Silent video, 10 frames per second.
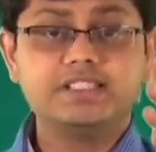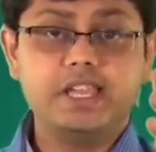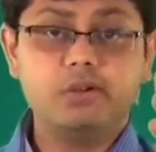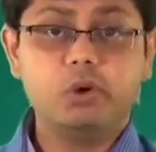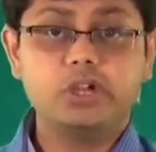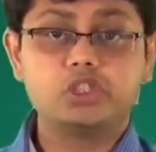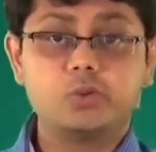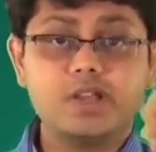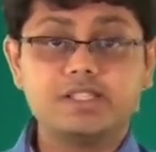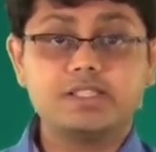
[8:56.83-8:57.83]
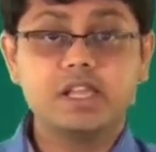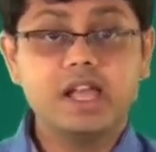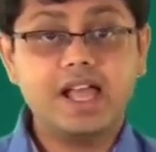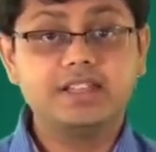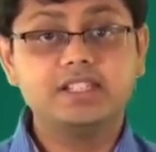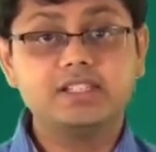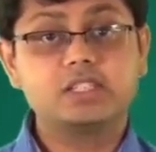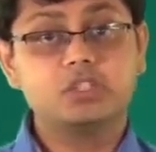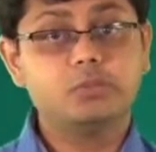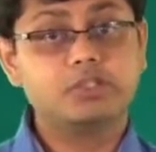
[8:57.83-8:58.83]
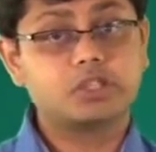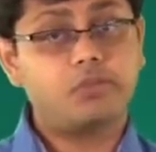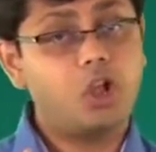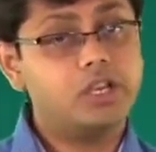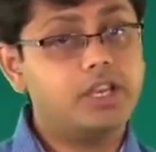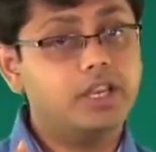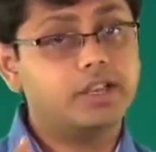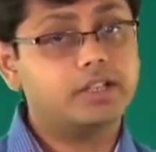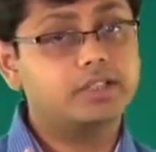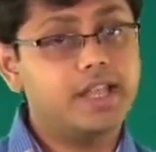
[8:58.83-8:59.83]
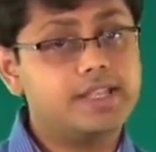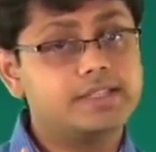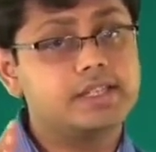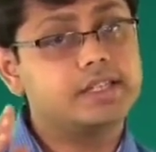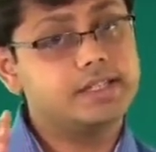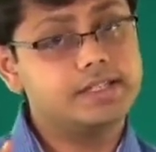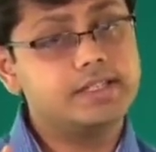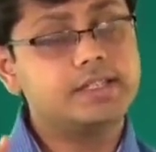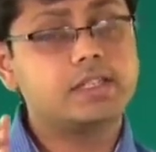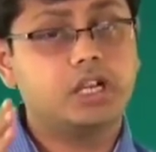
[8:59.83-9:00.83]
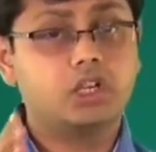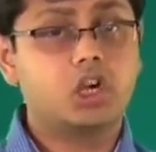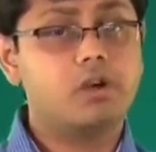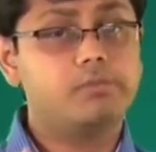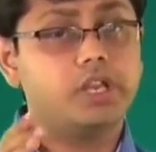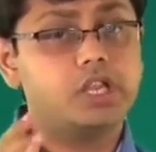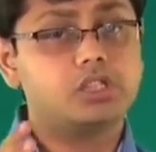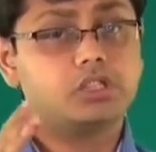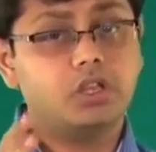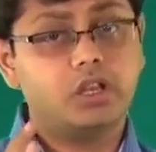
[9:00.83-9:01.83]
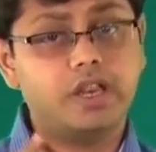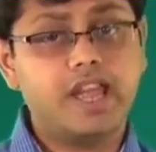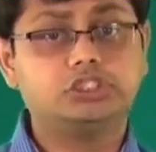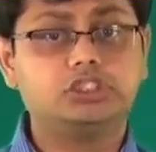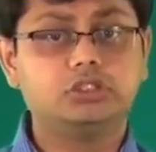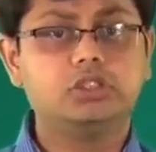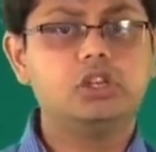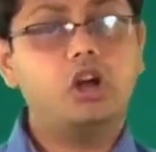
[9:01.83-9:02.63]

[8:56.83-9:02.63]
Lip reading: CaOH twice. And this, you must have already recognized, is a combination reaction.